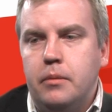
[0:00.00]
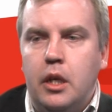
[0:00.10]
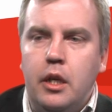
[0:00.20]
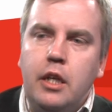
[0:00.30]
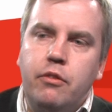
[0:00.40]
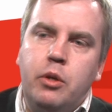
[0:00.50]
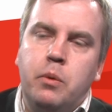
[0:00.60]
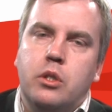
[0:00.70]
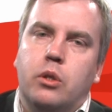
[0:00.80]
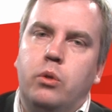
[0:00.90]
uh, legal
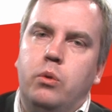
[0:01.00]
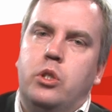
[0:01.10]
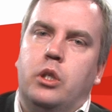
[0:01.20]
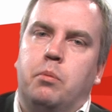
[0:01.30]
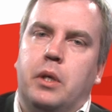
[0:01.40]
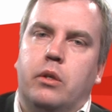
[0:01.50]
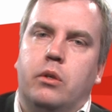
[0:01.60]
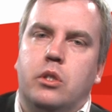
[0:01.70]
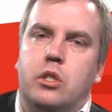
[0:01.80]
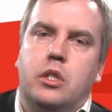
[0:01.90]
frameworks are crucial
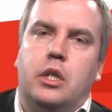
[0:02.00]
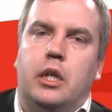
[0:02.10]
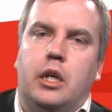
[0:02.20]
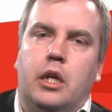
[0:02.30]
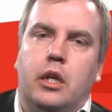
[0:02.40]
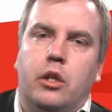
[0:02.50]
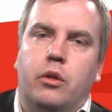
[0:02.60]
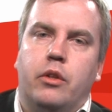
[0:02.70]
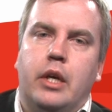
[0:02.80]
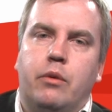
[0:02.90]
because uh, you
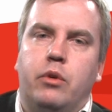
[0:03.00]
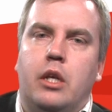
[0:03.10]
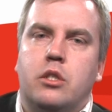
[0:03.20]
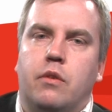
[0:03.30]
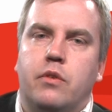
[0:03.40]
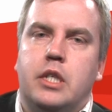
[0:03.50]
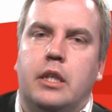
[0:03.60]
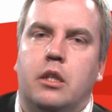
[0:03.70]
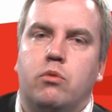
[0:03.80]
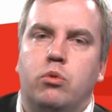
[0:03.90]
know they really sort of
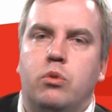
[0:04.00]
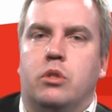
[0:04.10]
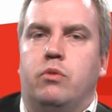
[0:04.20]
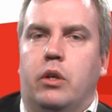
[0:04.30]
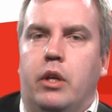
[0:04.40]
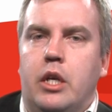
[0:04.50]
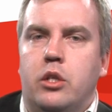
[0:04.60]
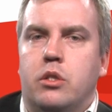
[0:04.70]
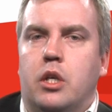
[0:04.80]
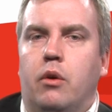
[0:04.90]
set the rules and
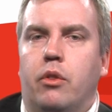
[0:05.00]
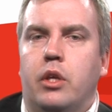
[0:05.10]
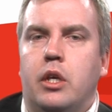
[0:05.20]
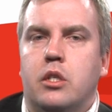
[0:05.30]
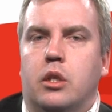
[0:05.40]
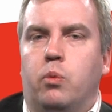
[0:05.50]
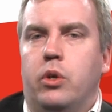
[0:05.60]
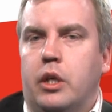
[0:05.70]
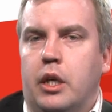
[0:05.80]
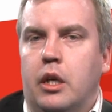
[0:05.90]
regulations how things are
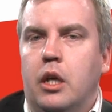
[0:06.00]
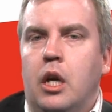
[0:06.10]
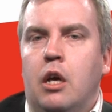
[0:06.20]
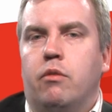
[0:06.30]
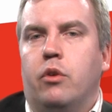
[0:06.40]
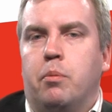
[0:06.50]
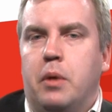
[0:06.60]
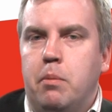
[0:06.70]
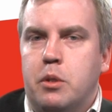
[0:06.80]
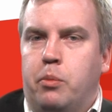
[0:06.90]
working for the
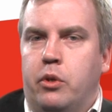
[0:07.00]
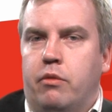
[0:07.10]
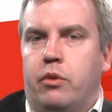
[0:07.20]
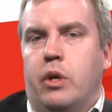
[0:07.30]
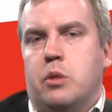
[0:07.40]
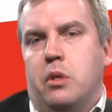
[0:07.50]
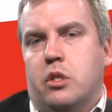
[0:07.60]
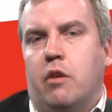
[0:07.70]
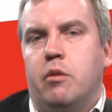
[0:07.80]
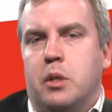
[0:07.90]
people's point of view as well as
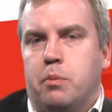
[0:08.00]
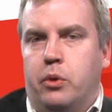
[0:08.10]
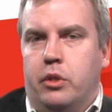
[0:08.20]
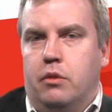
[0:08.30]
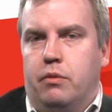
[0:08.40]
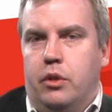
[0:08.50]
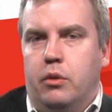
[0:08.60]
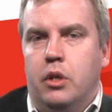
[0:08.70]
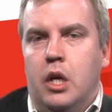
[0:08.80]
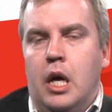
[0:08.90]
government's point of view.
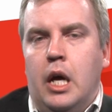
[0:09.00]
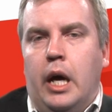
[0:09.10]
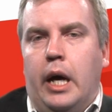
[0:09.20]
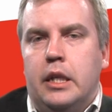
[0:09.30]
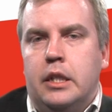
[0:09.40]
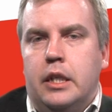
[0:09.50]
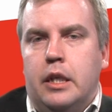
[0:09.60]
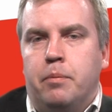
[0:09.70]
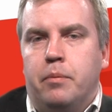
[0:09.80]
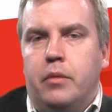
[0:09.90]
And
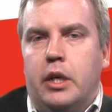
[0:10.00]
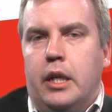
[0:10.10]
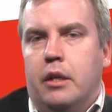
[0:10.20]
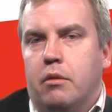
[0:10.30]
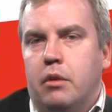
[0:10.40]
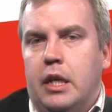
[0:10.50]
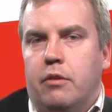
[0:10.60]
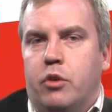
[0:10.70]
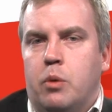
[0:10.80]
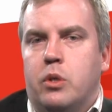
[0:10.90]
um, again, legal
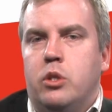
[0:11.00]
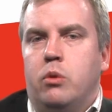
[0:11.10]
frameworks